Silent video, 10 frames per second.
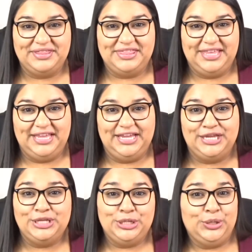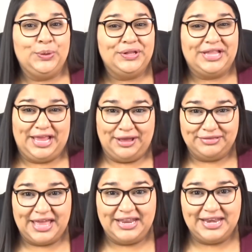the new layout
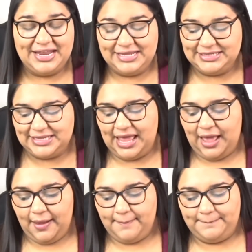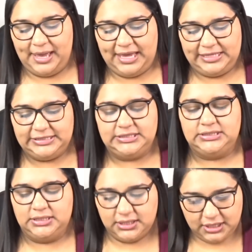that it is,
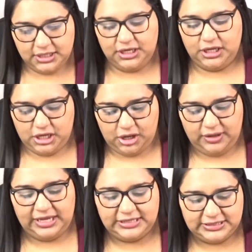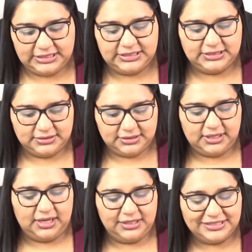but you know, it's
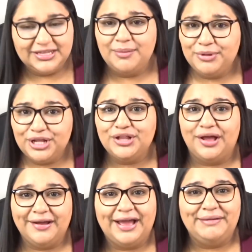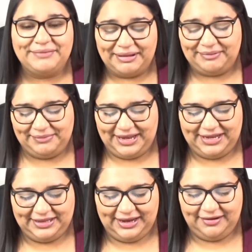coming along. I'm
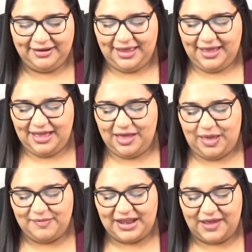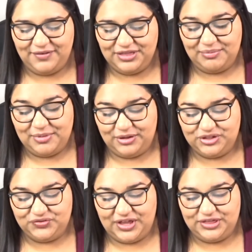getting there. I've been having the
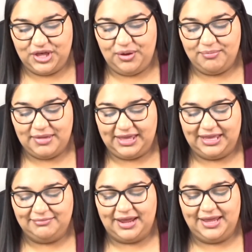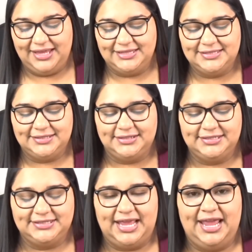most fun though making my
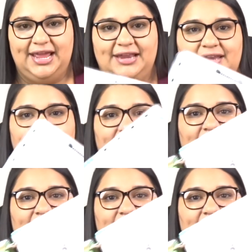inserts, and